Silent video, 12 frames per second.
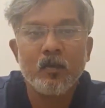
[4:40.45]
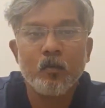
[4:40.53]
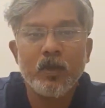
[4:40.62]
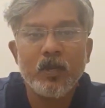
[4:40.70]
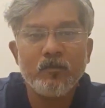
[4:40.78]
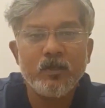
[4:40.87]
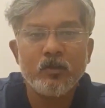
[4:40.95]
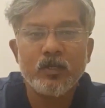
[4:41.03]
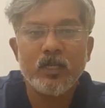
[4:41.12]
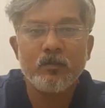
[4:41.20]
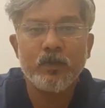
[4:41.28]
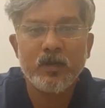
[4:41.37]
whenever you
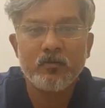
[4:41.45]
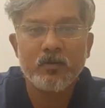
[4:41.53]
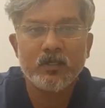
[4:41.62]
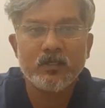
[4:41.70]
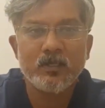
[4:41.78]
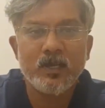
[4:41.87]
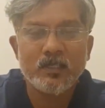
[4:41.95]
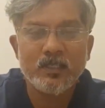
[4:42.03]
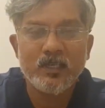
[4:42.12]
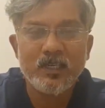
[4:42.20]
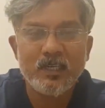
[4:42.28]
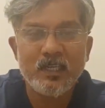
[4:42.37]
take bed rest, it
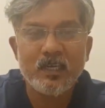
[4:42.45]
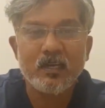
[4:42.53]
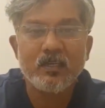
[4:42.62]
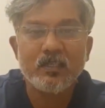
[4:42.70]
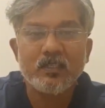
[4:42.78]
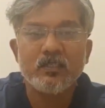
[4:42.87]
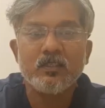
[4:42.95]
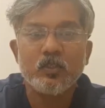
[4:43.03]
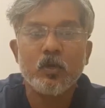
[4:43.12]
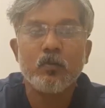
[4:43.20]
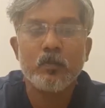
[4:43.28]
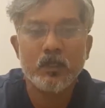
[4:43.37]
actually deconditions
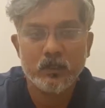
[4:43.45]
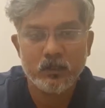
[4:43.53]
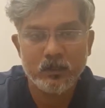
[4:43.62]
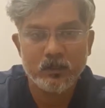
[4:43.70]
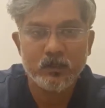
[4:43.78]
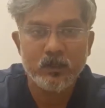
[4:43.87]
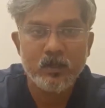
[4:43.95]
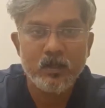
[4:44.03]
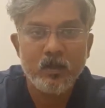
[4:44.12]
your muscles.